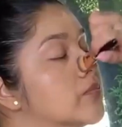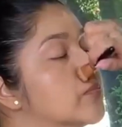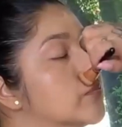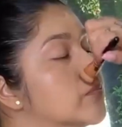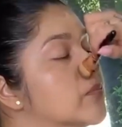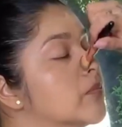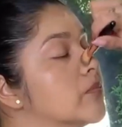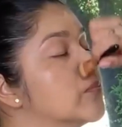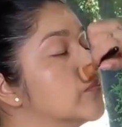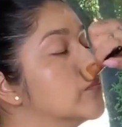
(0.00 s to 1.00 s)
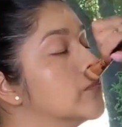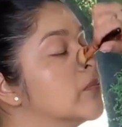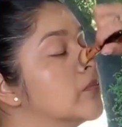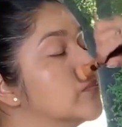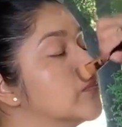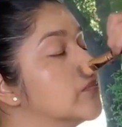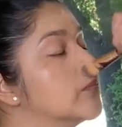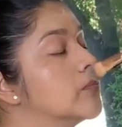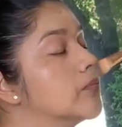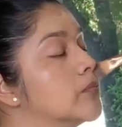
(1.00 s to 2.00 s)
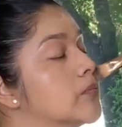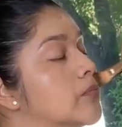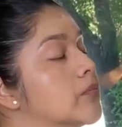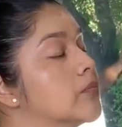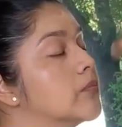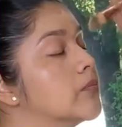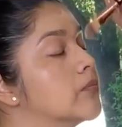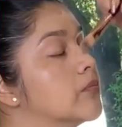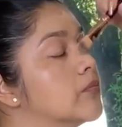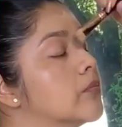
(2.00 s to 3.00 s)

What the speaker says: so you want to hit those inner corners and